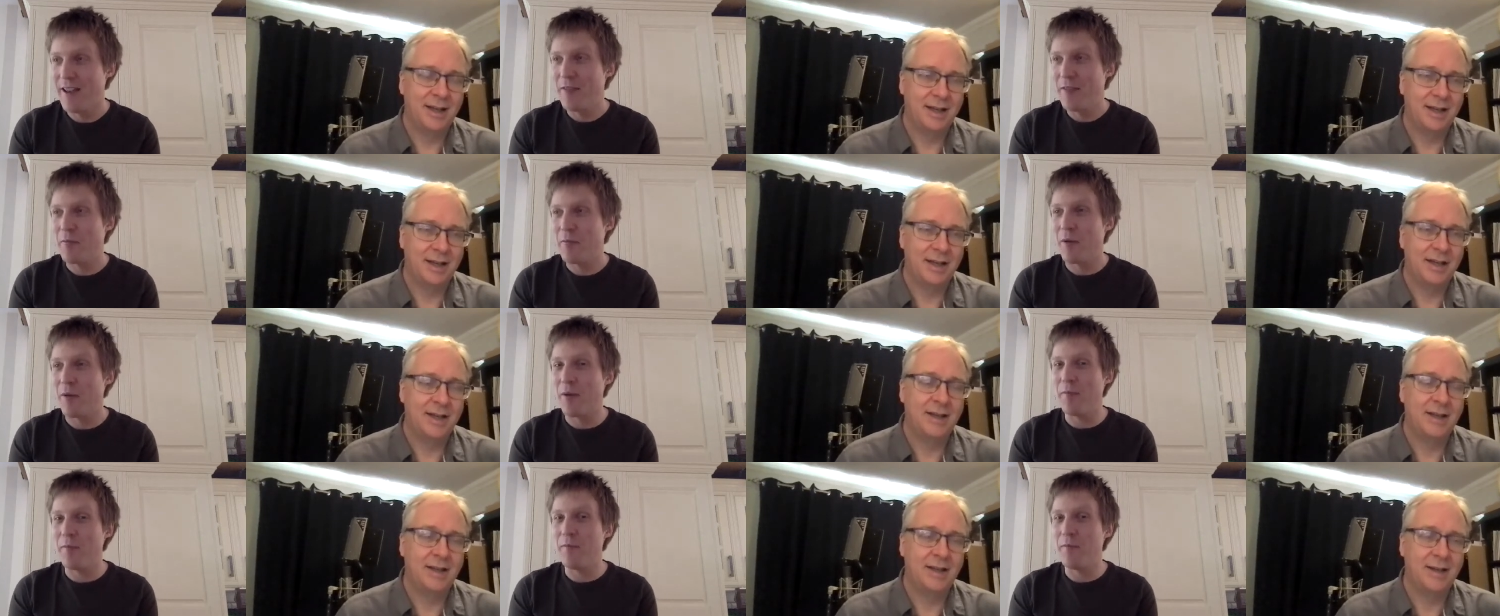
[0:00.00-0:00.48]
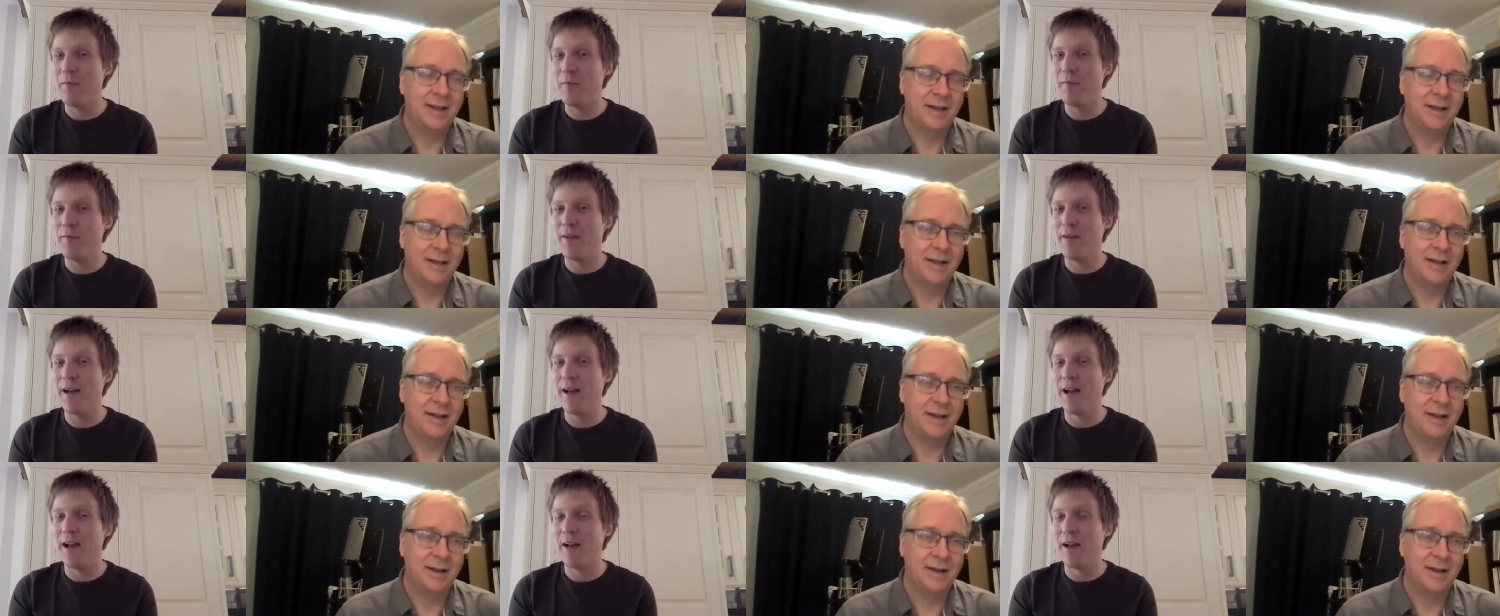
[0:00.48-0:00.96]
Speaker 1: but
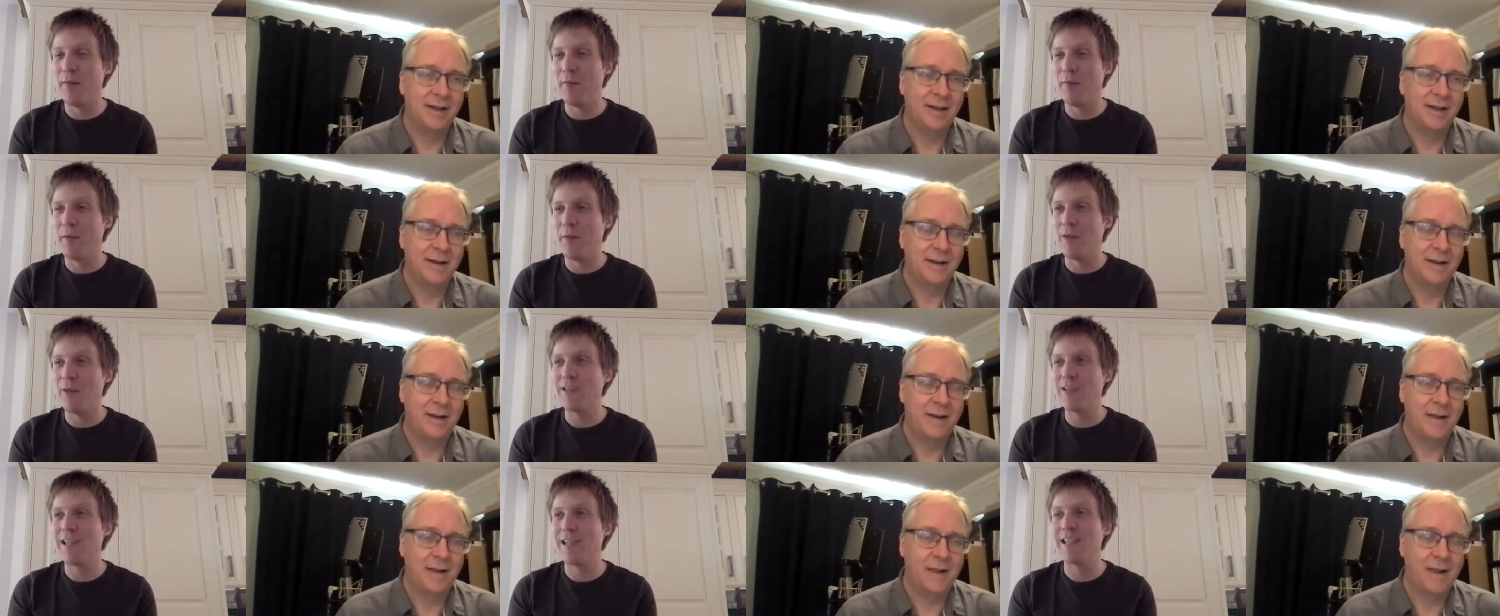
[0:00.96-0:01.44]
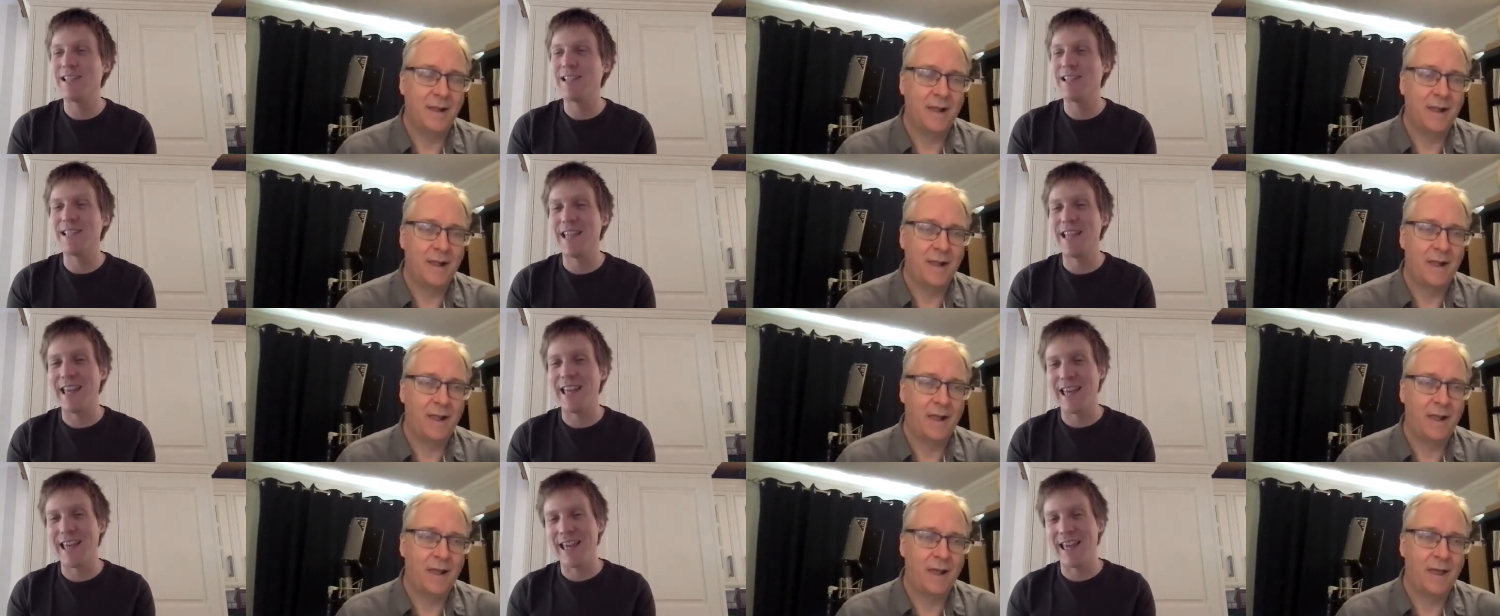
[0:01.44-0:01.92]
um mostly it's
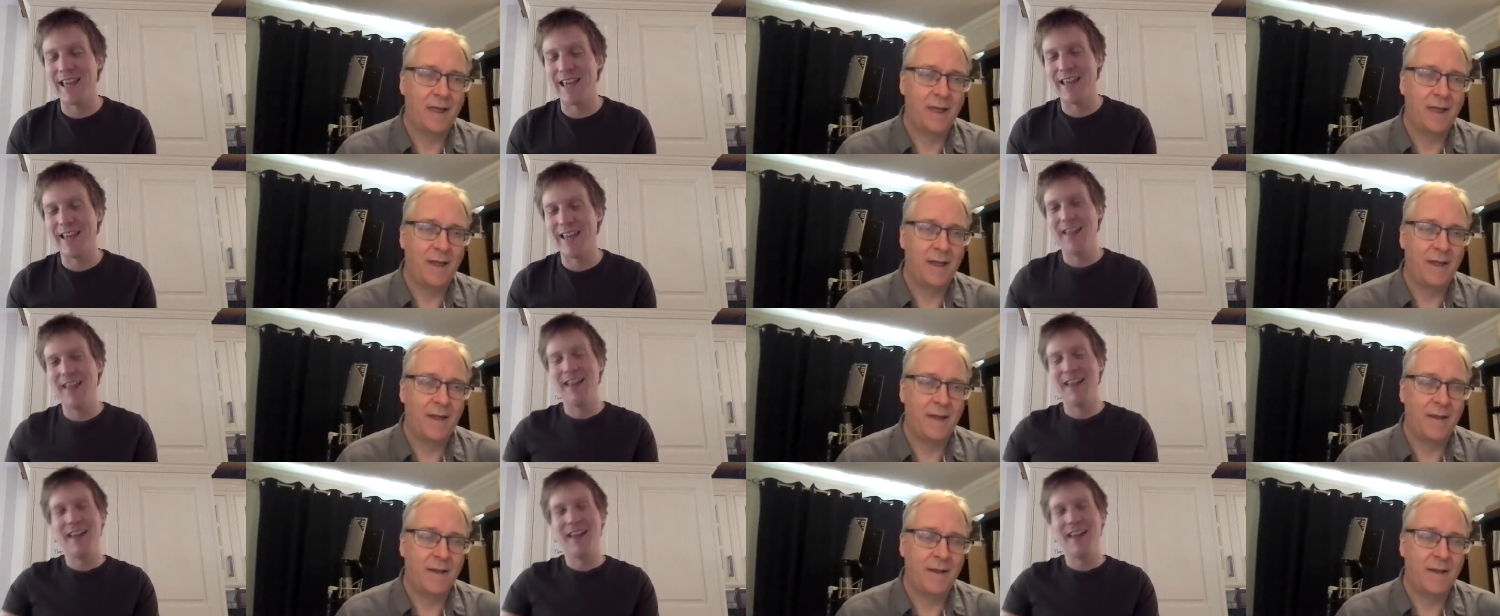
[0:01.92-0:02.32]
singing